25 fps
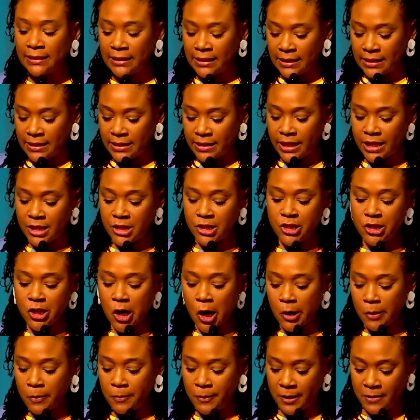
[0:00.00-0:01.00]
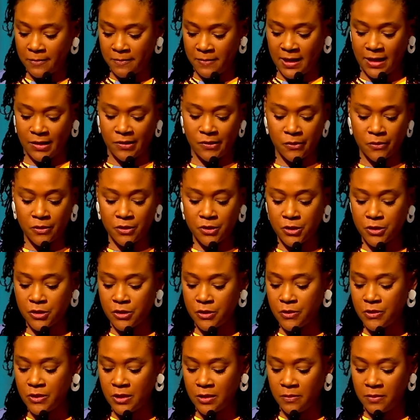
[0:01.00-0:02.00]
They sharpened me through
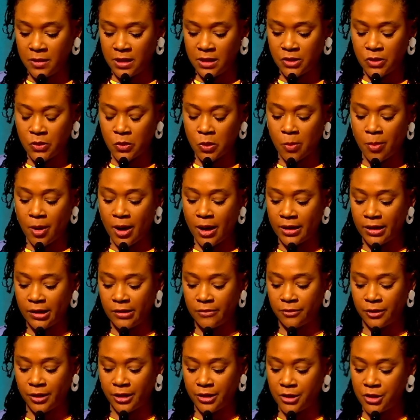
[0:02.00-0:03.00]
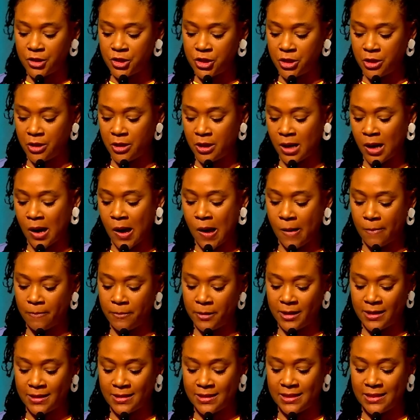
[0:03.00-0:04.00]
introducing me to a body of literature and a
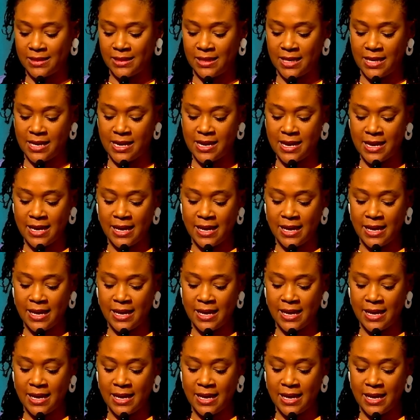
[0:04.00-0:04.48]
competency